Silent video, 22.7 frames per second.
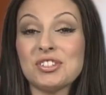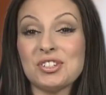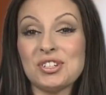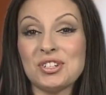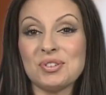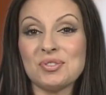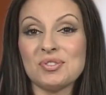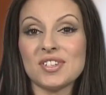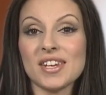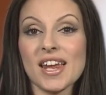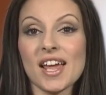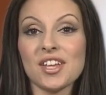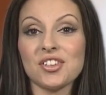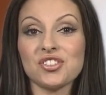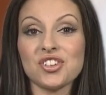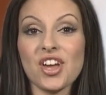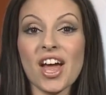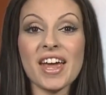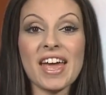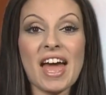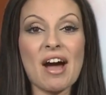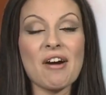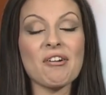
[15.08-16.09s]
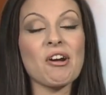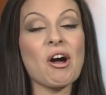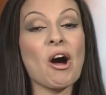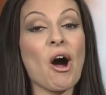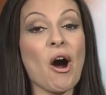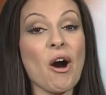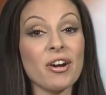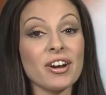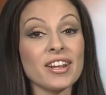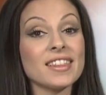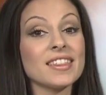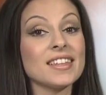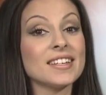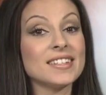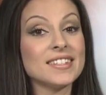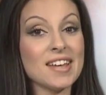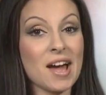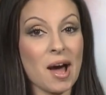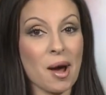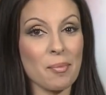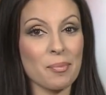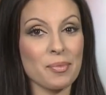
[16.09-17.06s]
Tuesday, check out Art at the
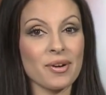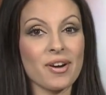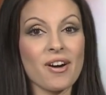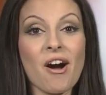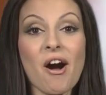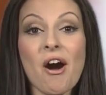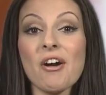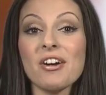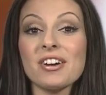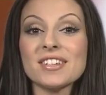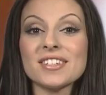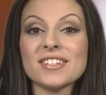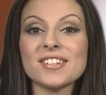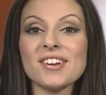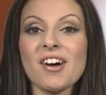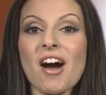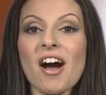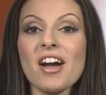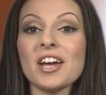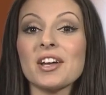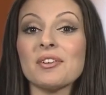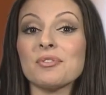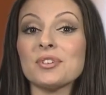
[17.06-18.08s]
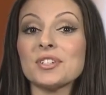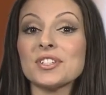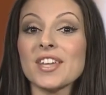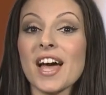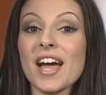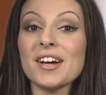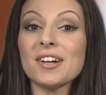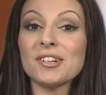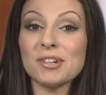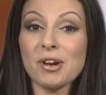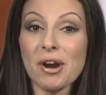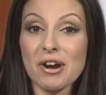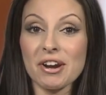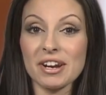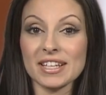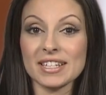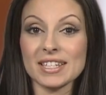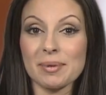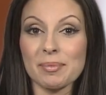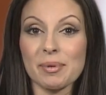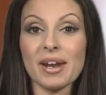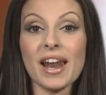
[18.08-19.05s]
Dump, Artist Talk and Recycled Art
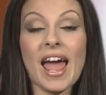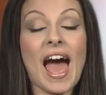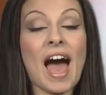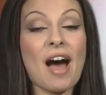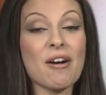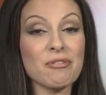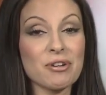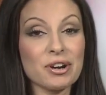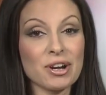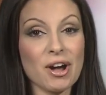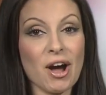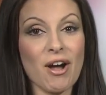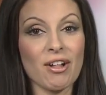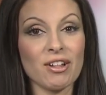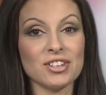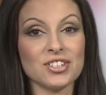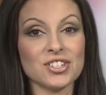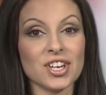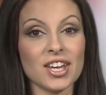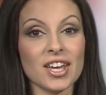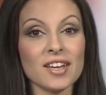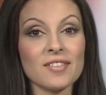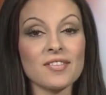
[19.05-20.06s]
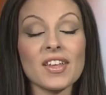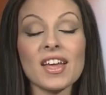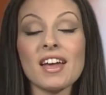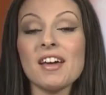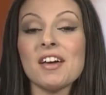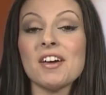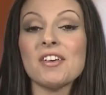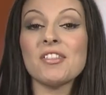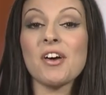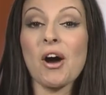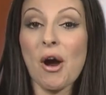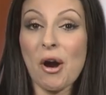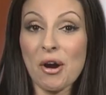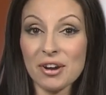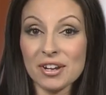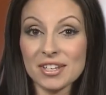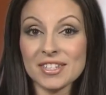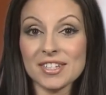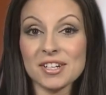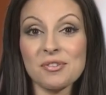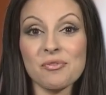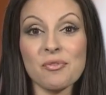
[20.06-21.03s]
Exhibit at Recology. The
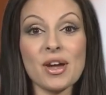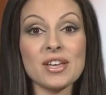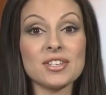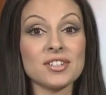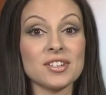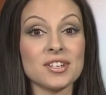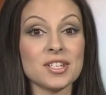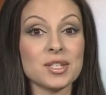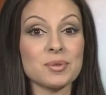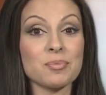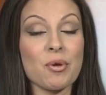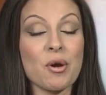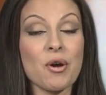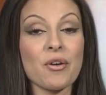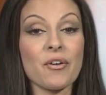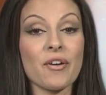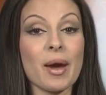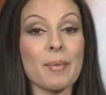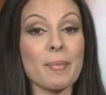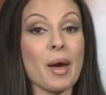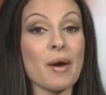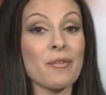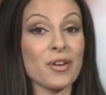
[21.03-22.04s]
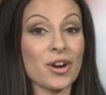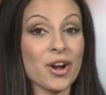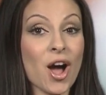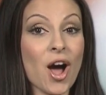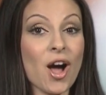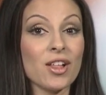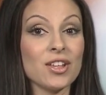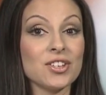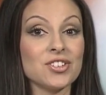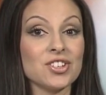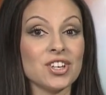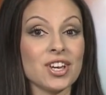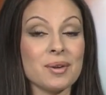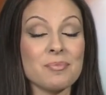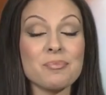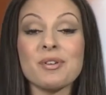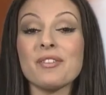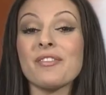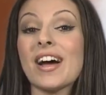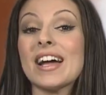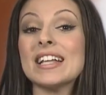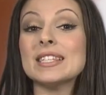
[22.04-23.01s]
Artist in Residence program at Recology
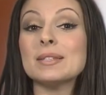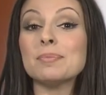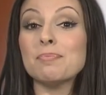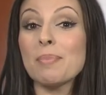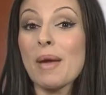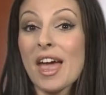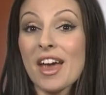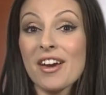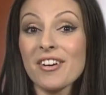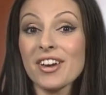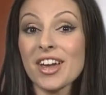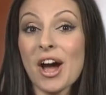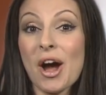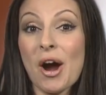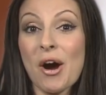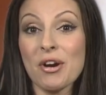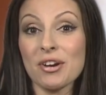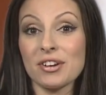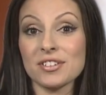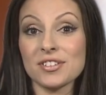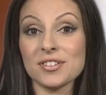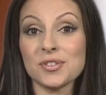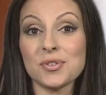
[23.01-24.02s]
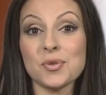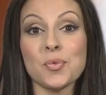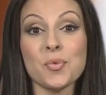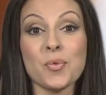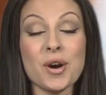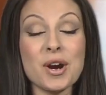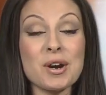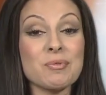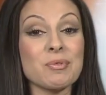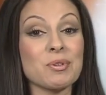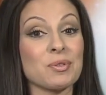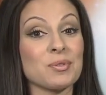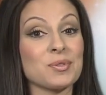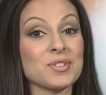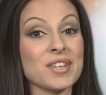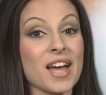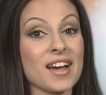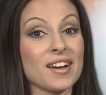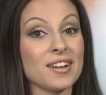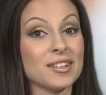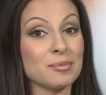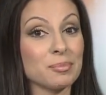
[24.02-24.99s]
provides Bay Area artists who work with
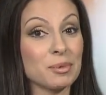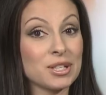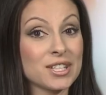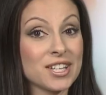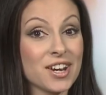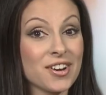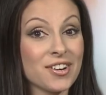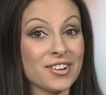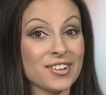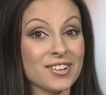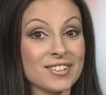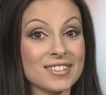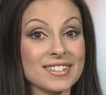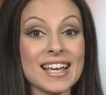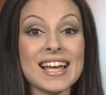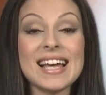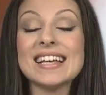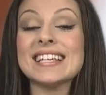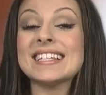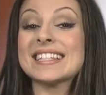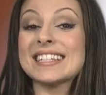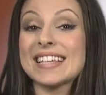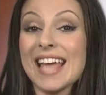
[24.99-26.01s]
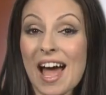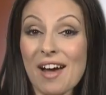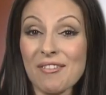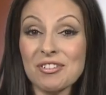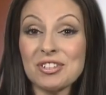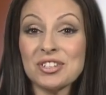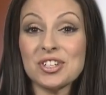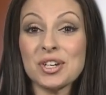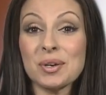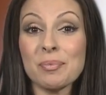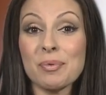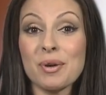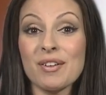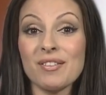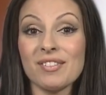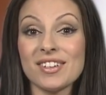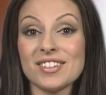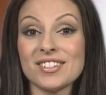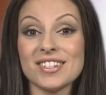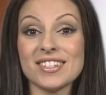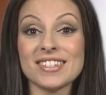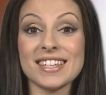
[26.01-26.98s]
recycled materials, scavenging
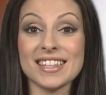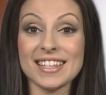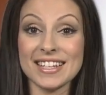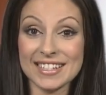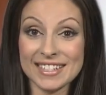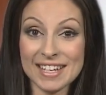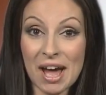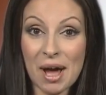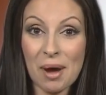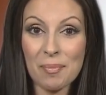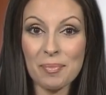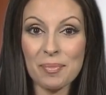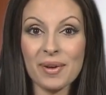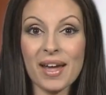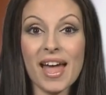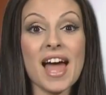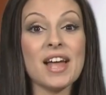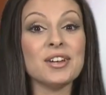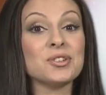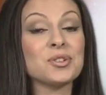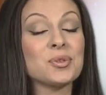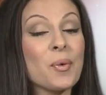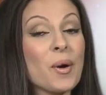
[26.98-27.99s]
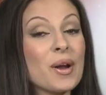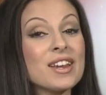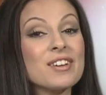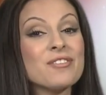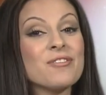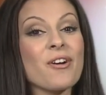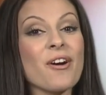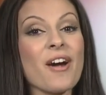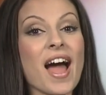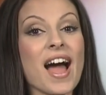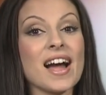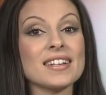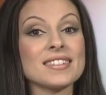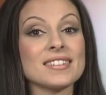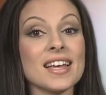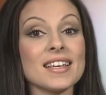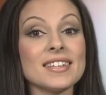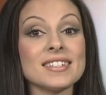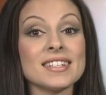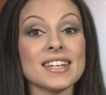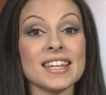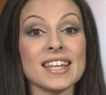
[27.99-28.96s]
privileges in the dump, and 24
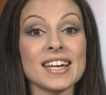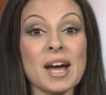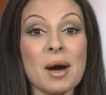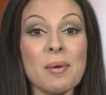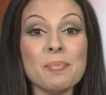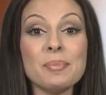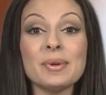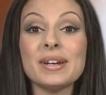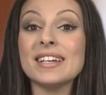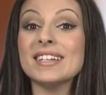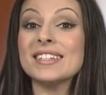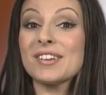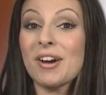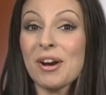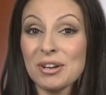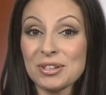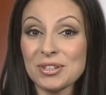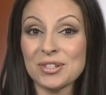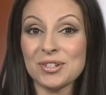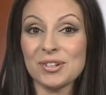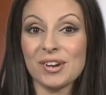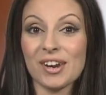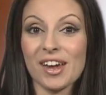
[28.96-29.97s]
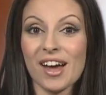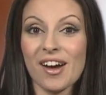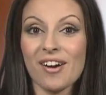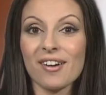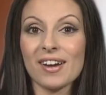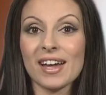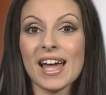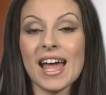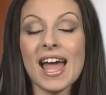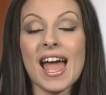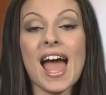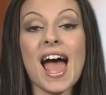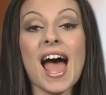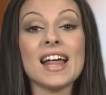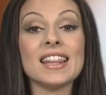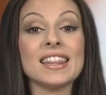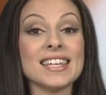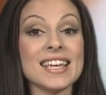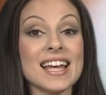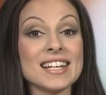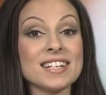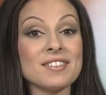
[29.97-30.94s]
access to the company's art studio. At
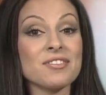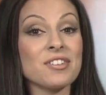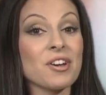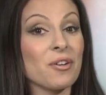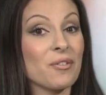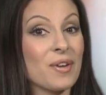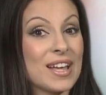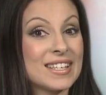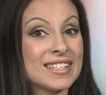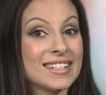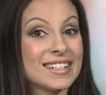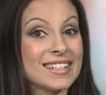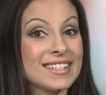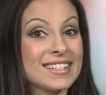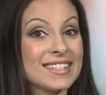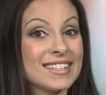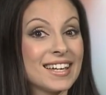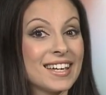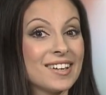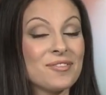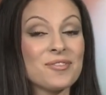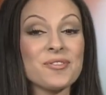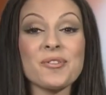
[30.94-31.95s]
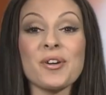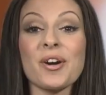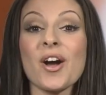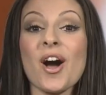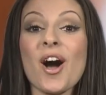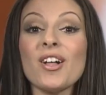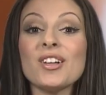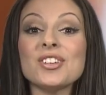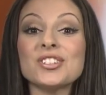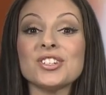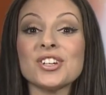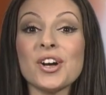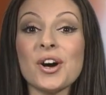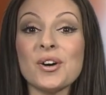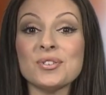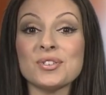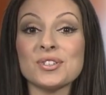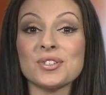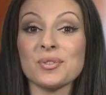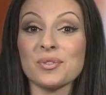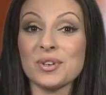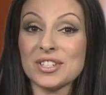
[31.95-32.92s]
the end of their residency, Recology
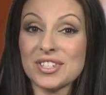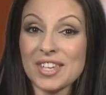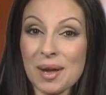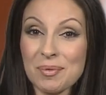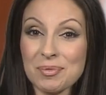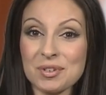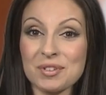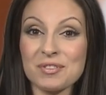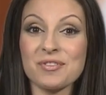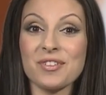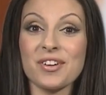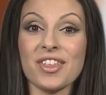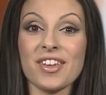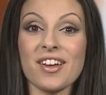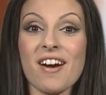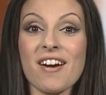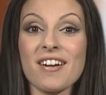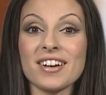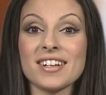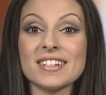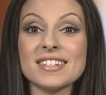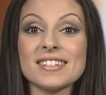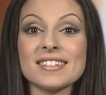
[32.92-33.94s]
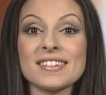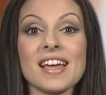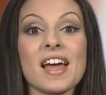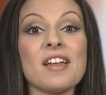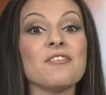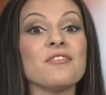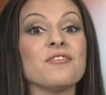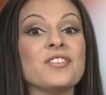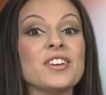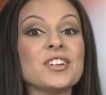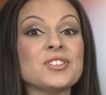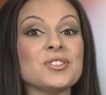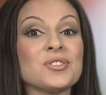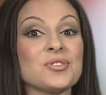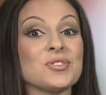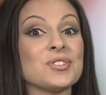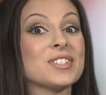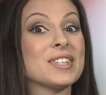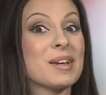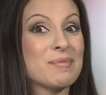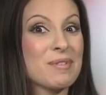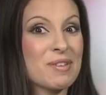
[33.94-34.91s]
hosts a reception for the artists and features
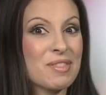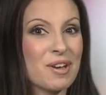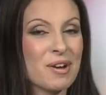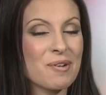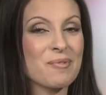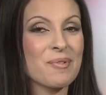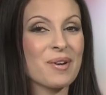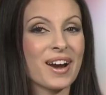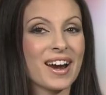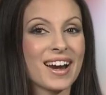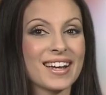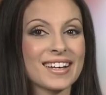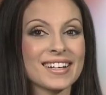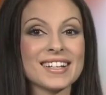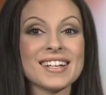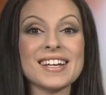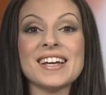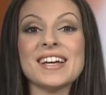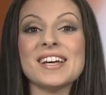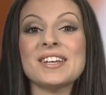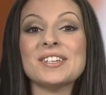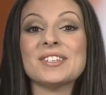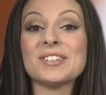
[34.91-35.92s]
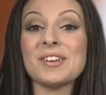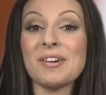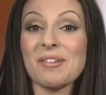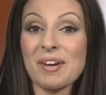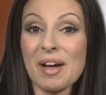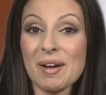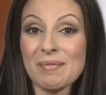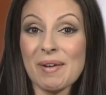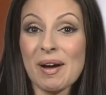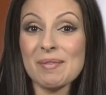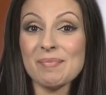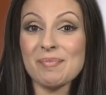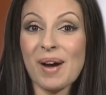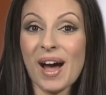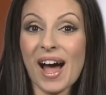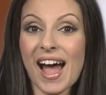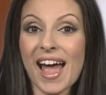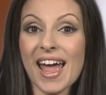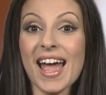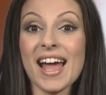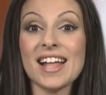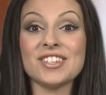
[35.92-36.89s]
some of their work. So come on
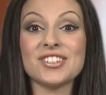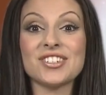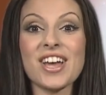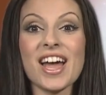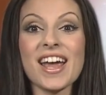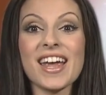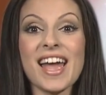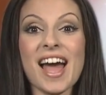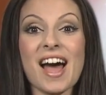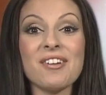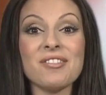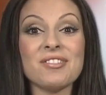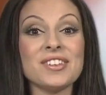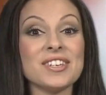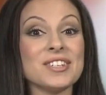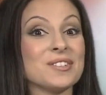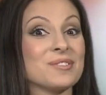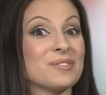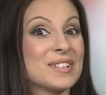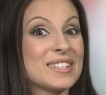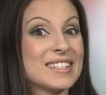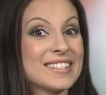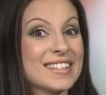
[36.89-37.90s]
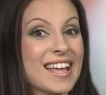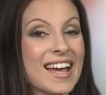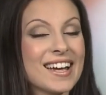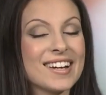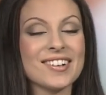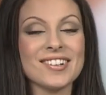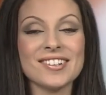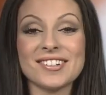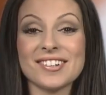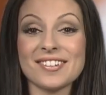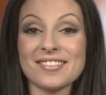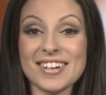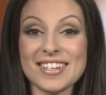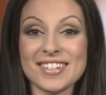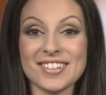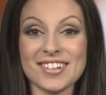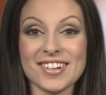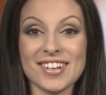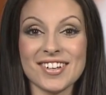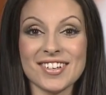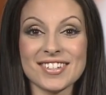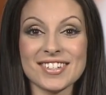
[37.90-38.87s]
by and check out these recycled
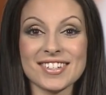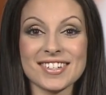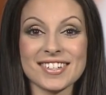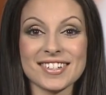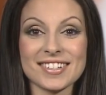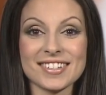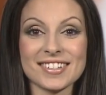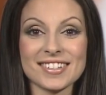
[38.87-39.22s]
originals.